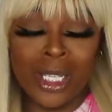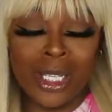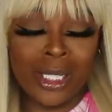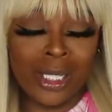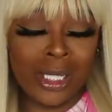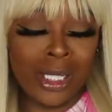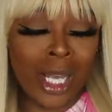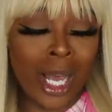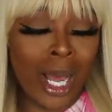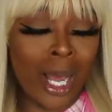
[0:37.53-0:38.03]

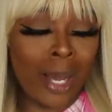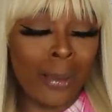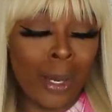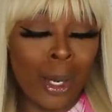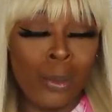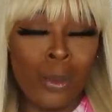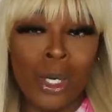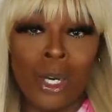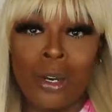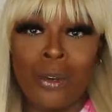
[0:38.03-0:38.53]
This time
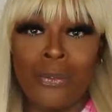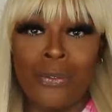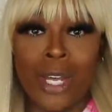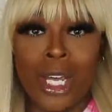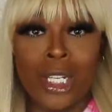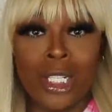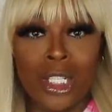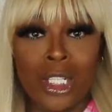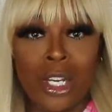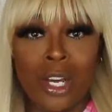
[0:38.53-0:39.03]
I went on
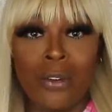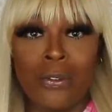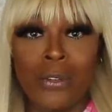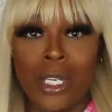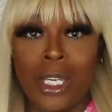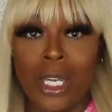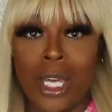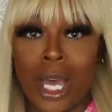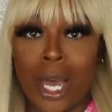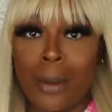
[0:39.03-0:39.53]
Fashion Nova
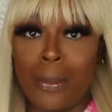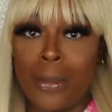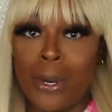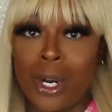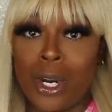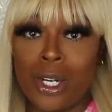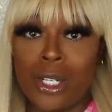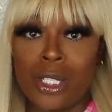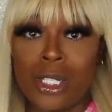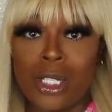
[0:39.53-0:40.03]
and got
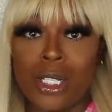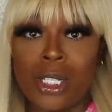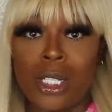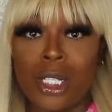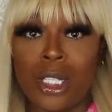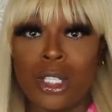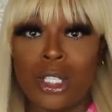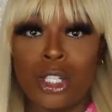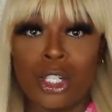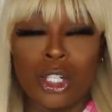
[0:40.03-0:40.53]
purses
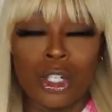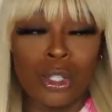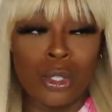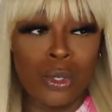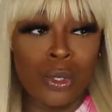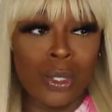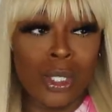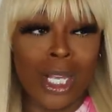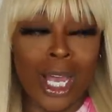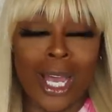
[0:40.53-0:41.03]
and
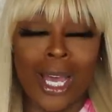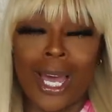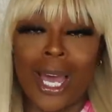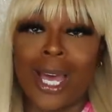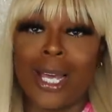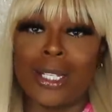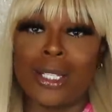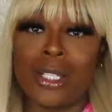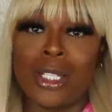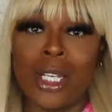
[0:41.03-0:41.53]
shoes. I
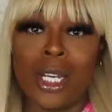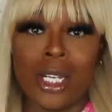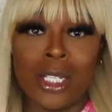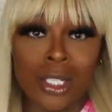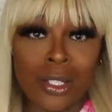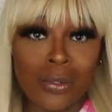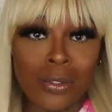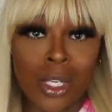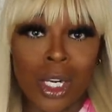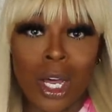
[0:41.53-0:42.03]
got
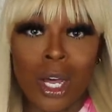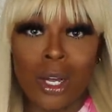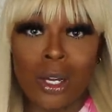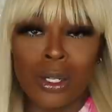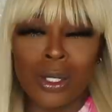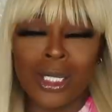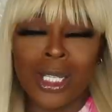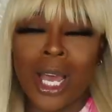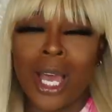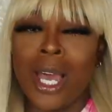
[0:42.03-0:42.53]
tons of
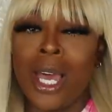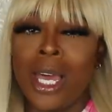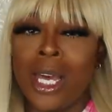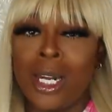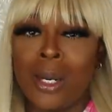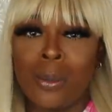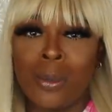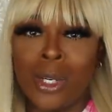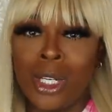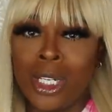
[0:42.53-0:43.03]
clothes
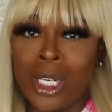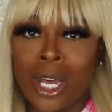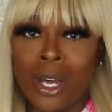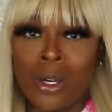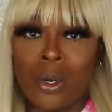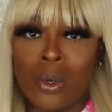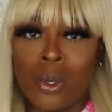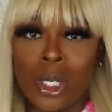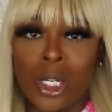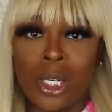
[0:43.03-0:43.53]
and I'm really
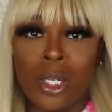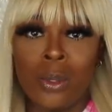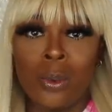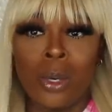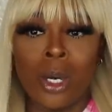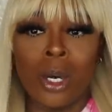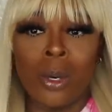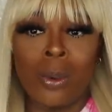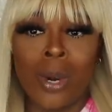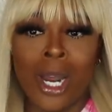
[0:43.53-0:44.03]
not going
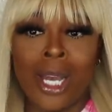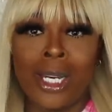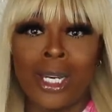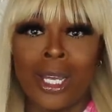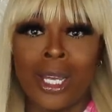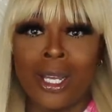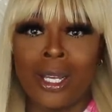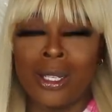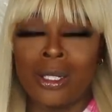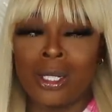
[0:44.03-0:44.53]
anywhere right
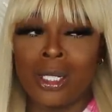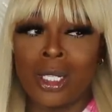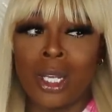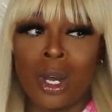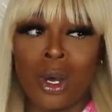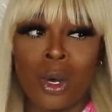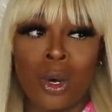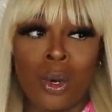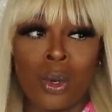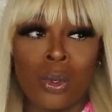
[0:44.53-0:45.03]
now
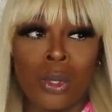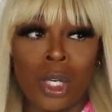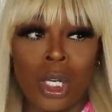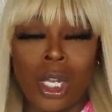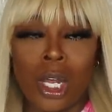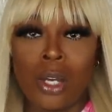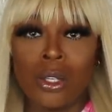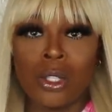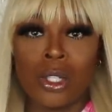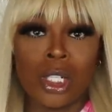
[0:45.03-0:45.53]
so the
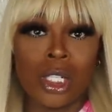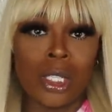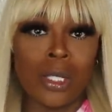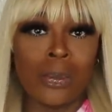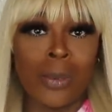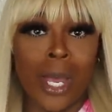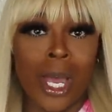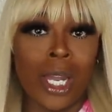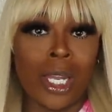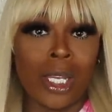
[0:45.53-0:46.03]
clothes are
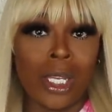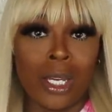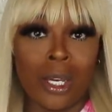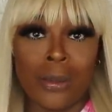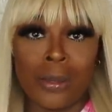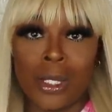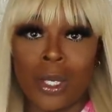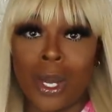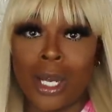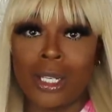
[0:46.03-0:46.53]
just piling
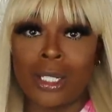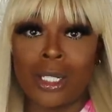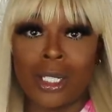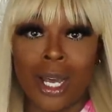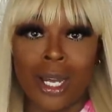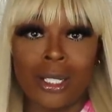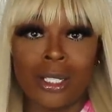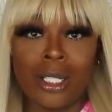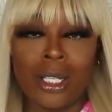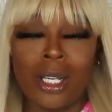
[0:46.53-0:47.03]
up so I
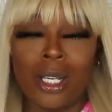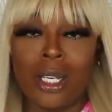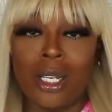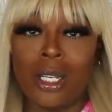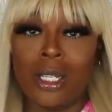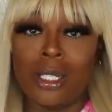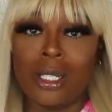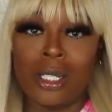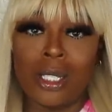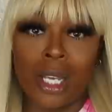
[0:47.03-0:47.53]
decided to get
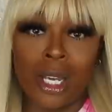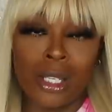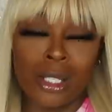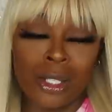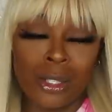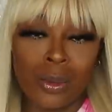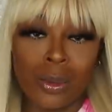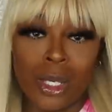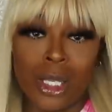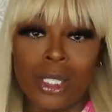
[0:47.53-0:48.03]

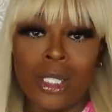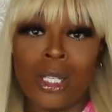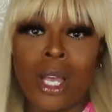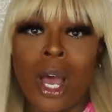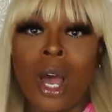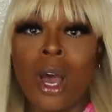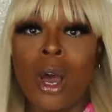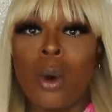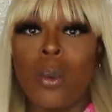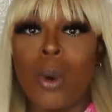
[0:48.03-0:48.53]
accessories.
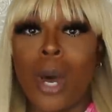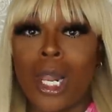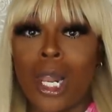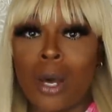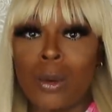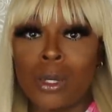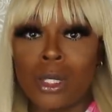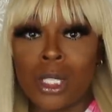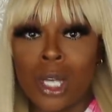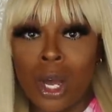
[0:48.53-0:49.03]
While
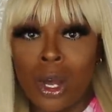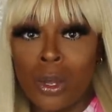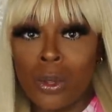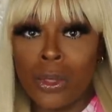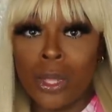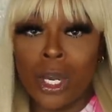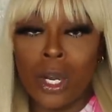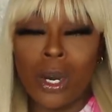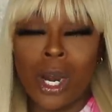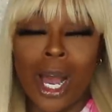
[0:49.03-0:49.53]
I was
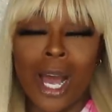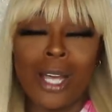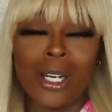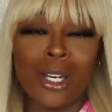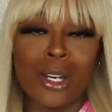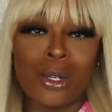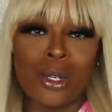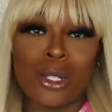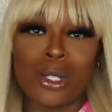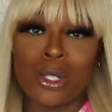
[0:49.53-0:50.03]
on there I
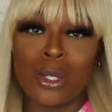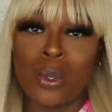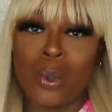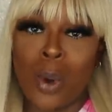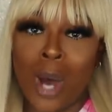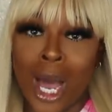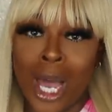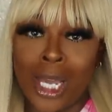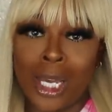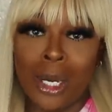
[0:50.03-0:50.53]
noticed
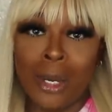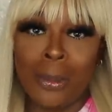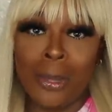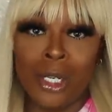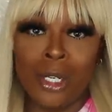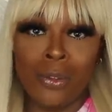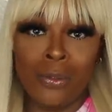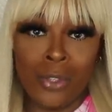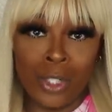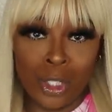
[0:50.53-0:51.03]
quite a
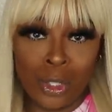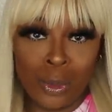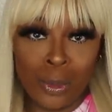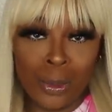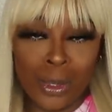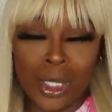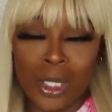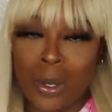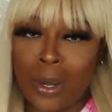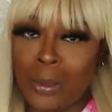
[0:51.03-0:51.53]
bit of
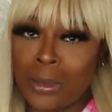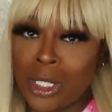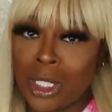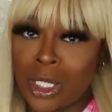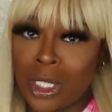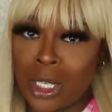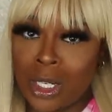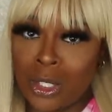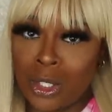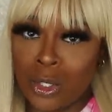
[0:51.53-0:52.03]
dupes so I'm
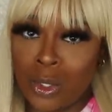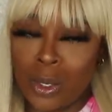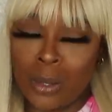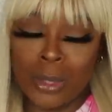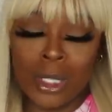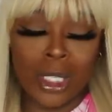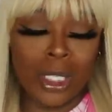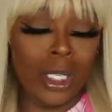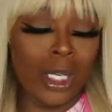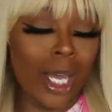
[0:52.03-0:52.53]
just going to show
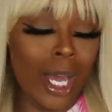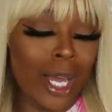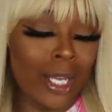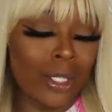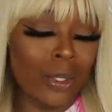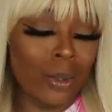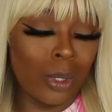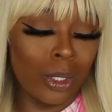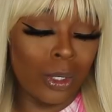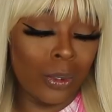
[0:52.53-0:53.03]
them to you
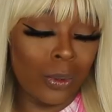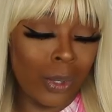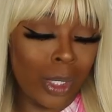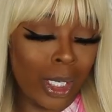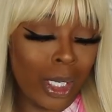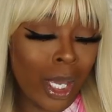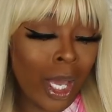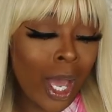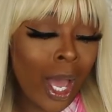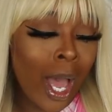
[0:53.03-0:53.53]
guys really
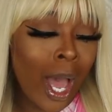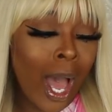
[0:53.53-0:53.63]
quick.